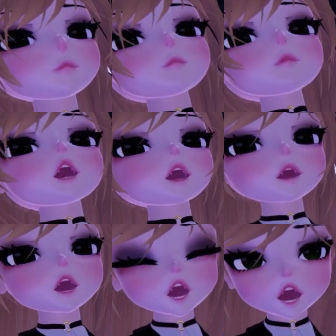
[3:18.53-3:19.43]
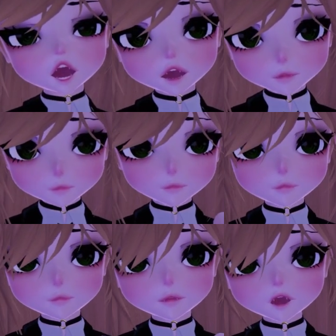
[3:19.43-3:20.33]
Like uh
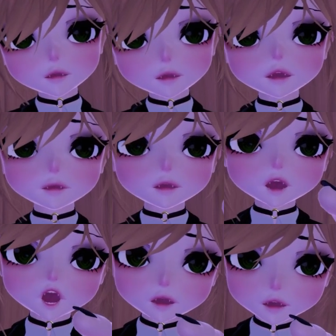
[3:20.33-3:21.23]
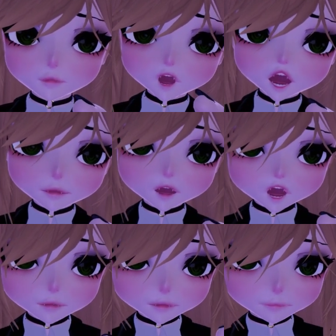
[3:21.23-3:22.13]
LMFAO was was
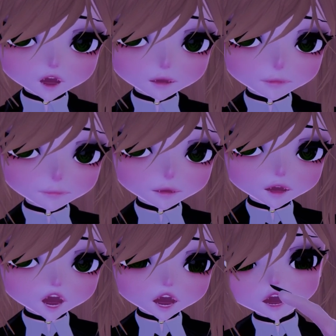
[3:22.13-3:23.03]
a huge uh